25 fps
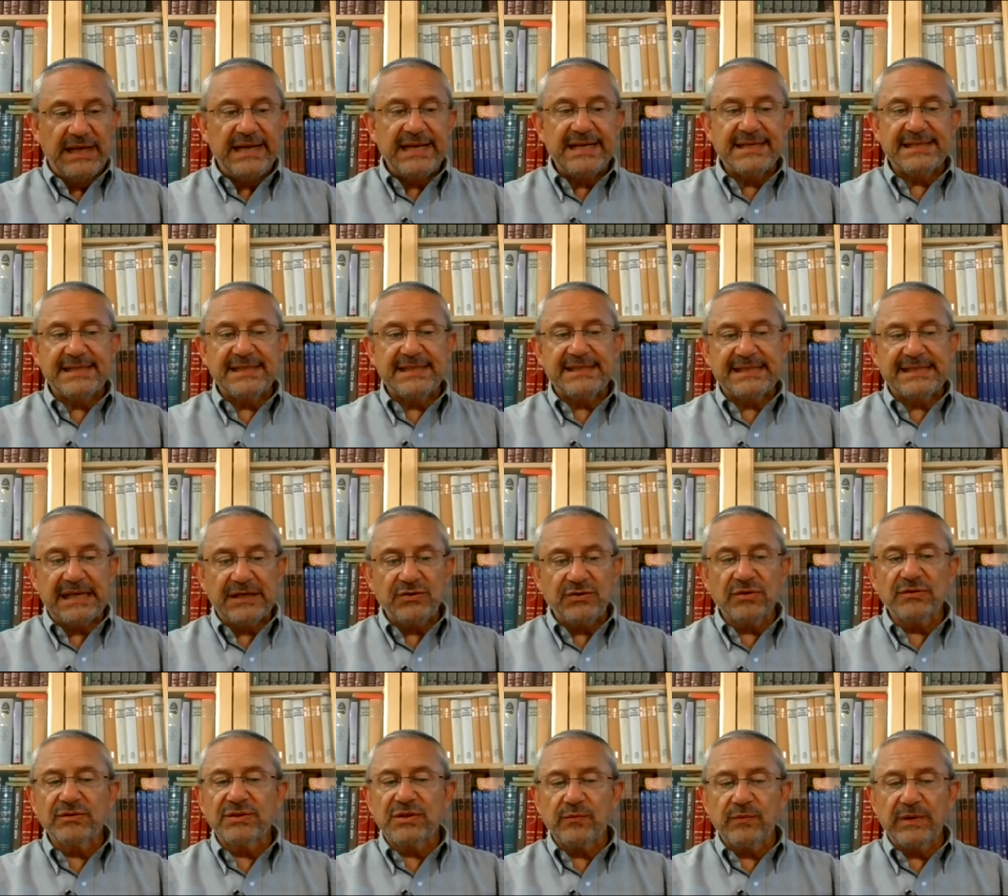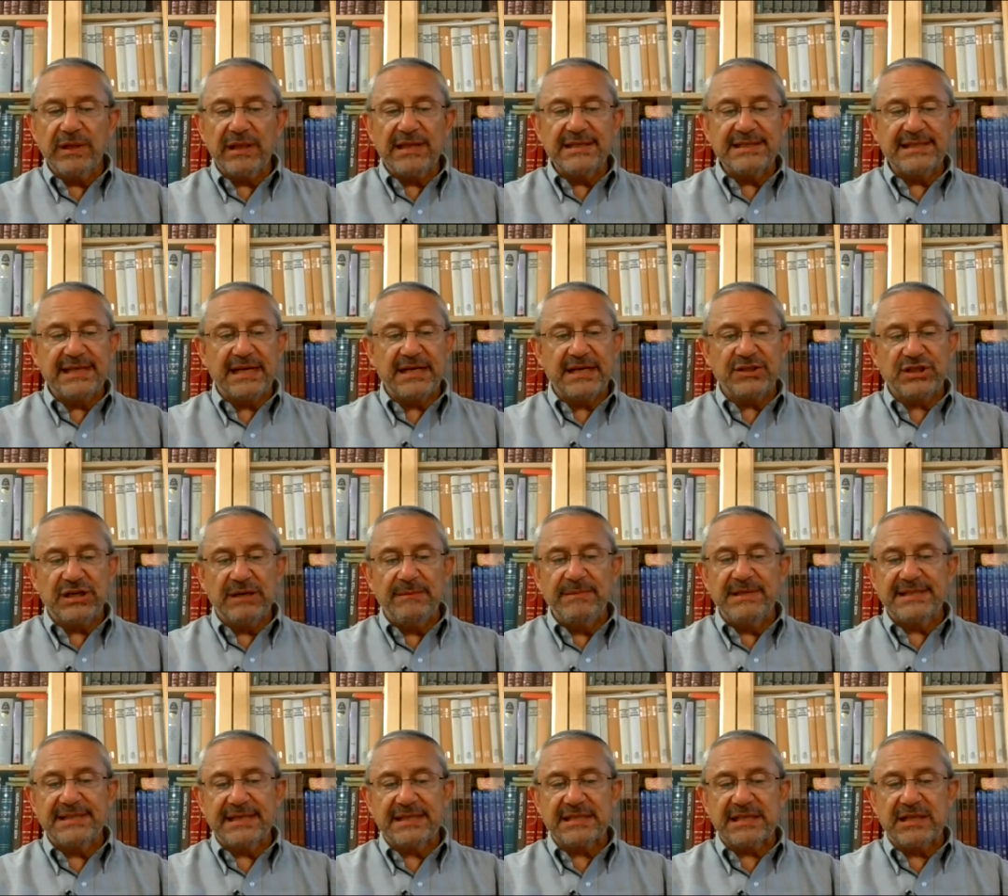It is essential to realize that
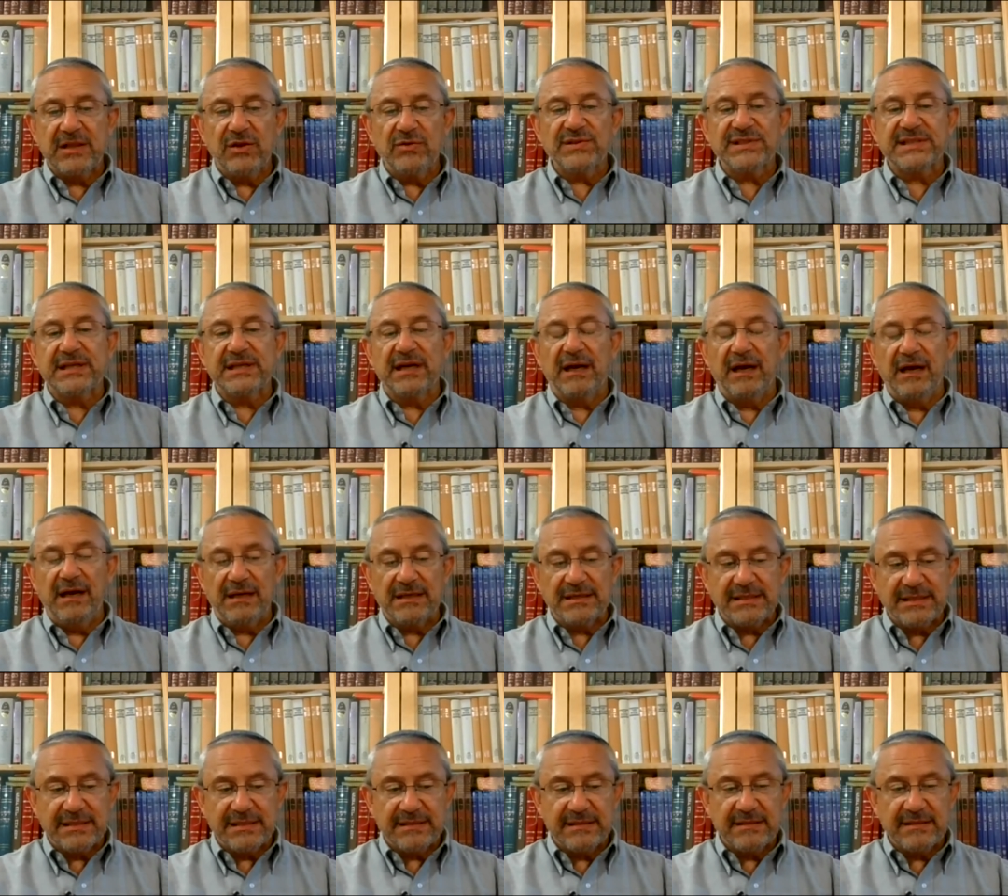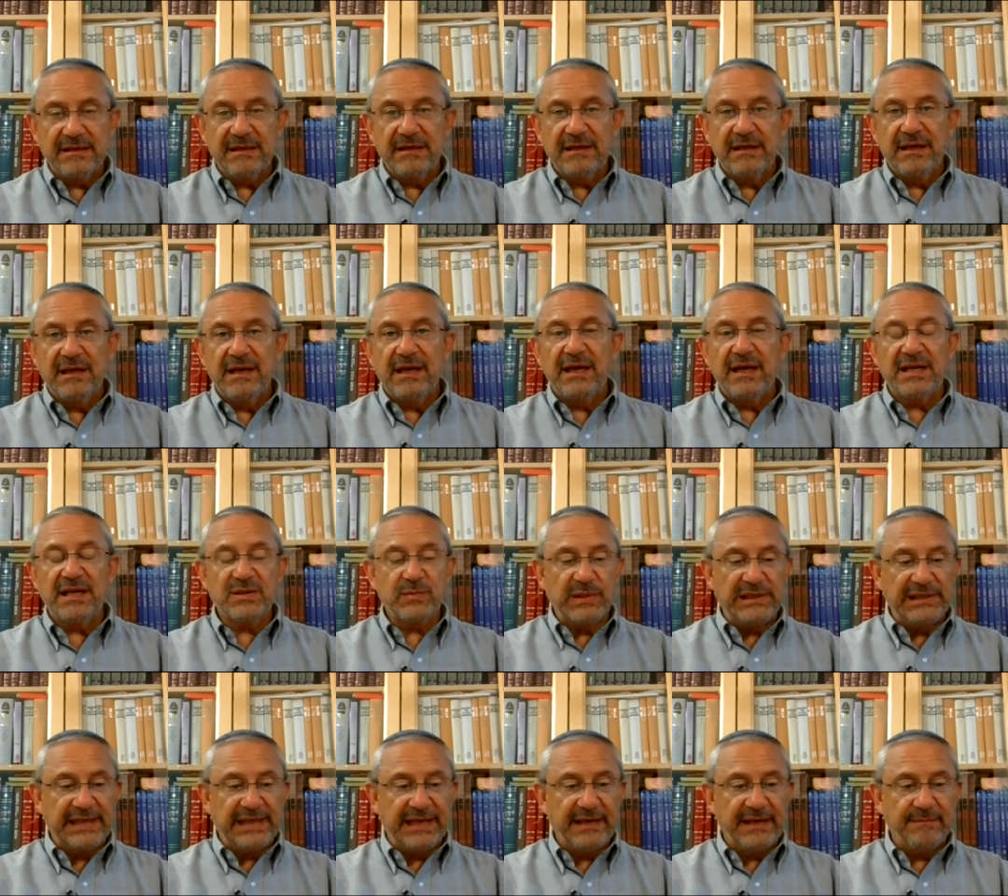Hashem is as close to us as
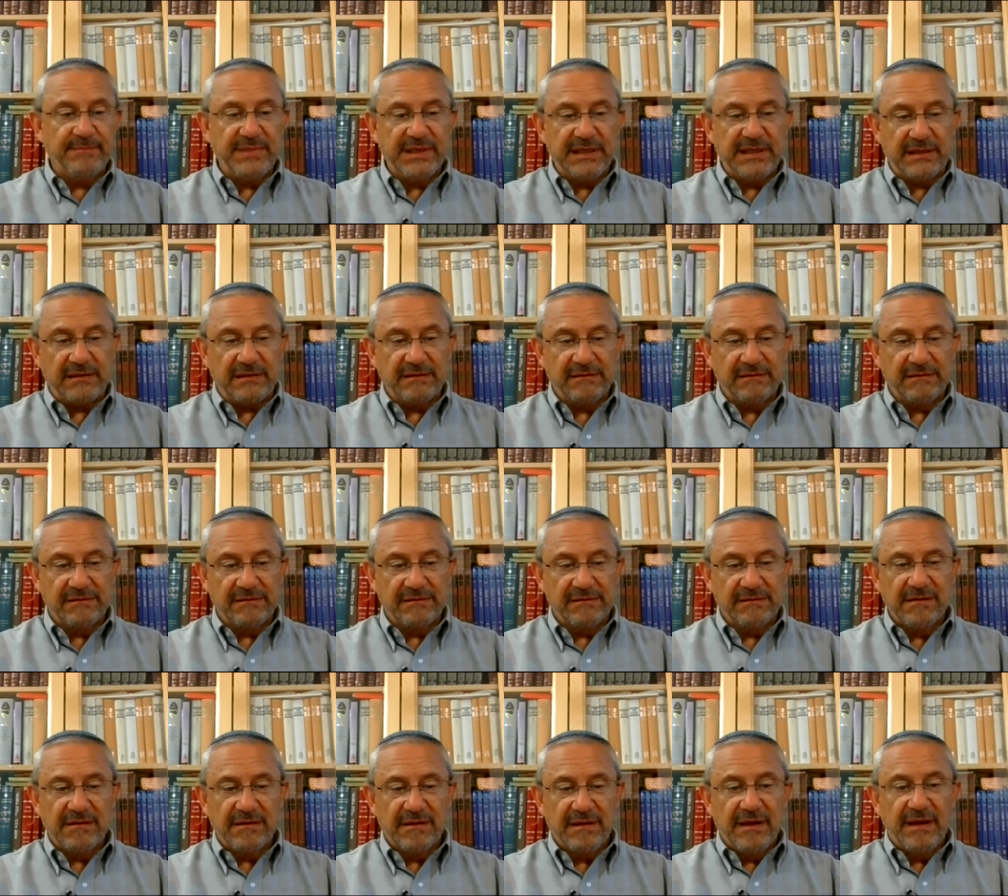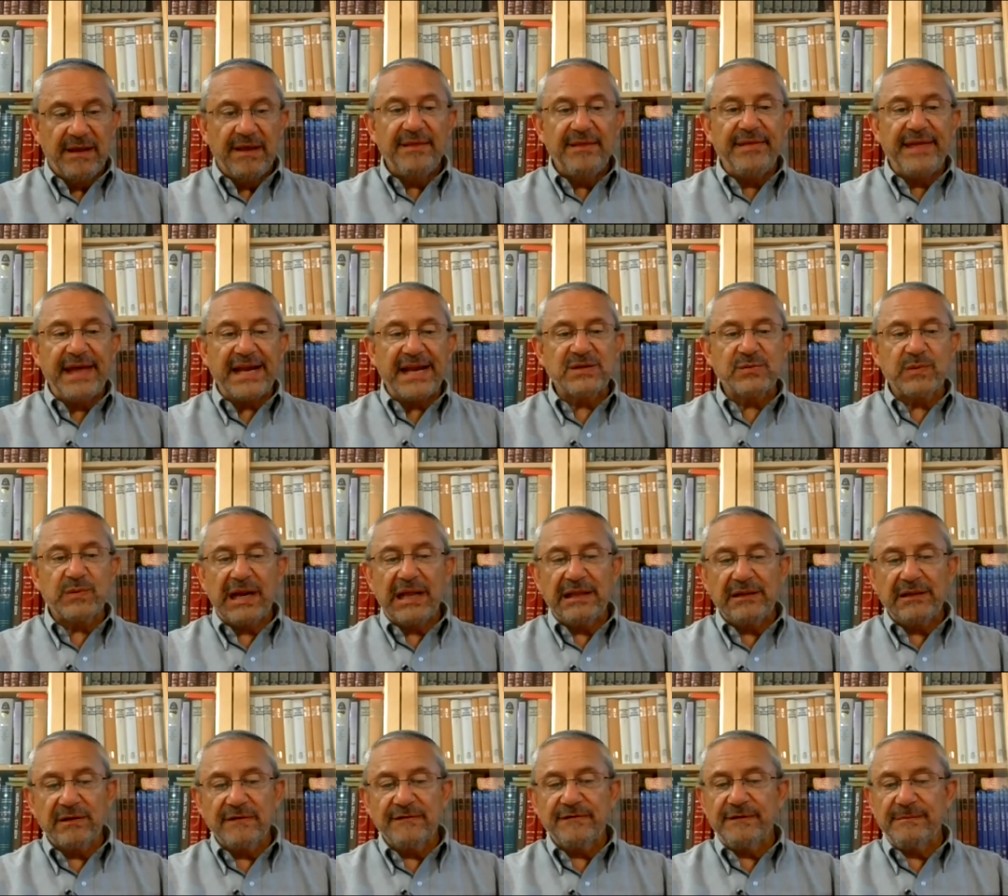we let him be. That is what
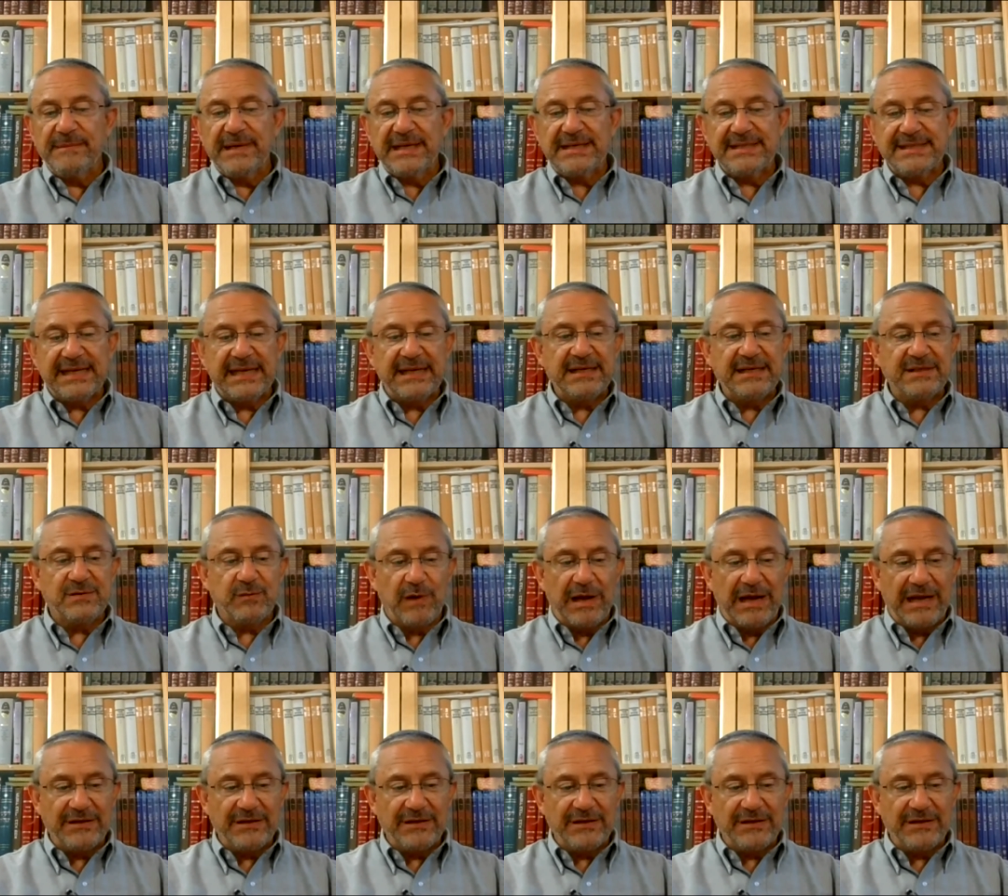I learned from my Zadie's